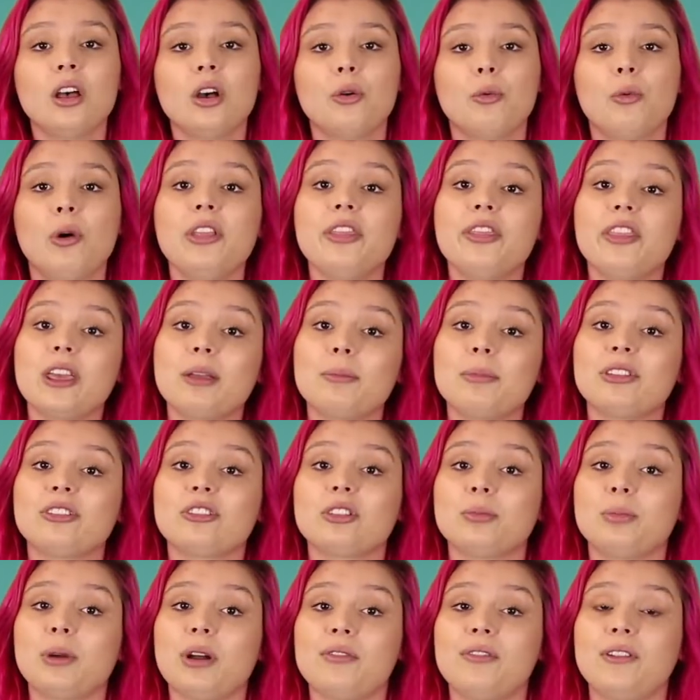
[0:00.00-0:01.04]
One thing
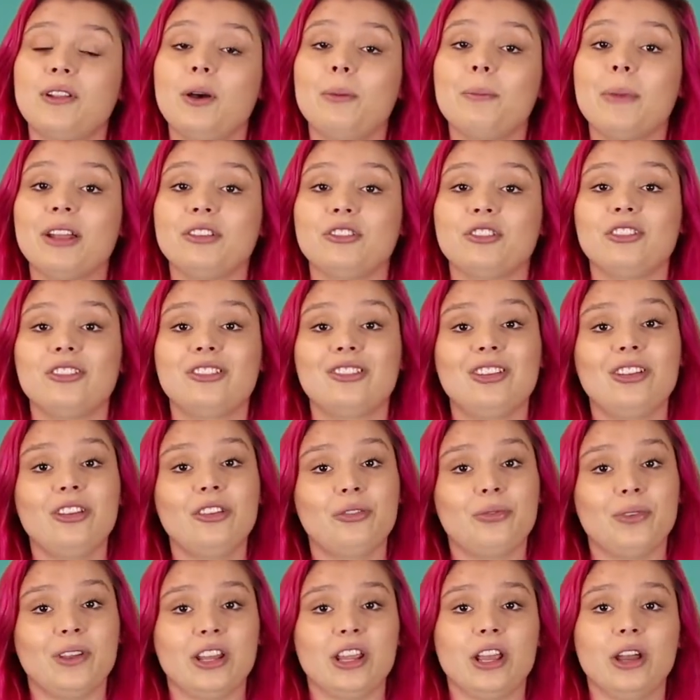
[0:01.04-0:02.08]
Mr. Buffalo mentions in his
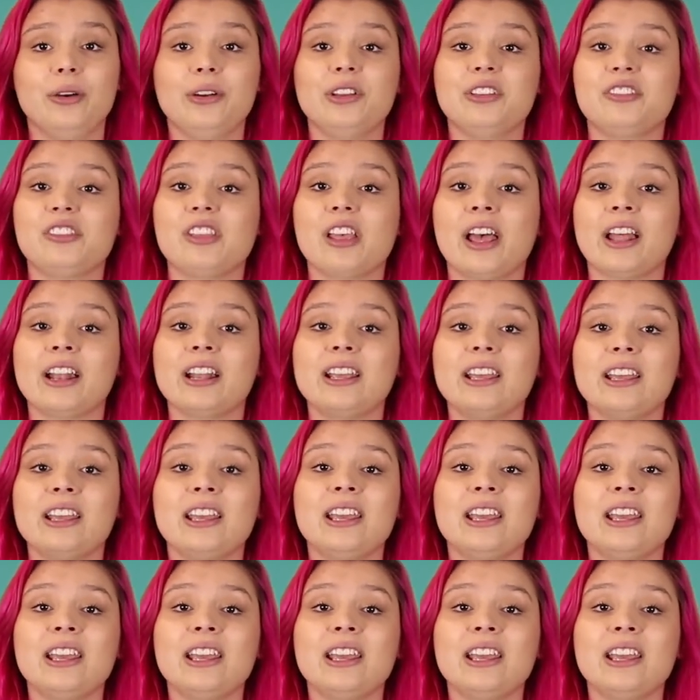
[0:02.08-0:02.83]
video is that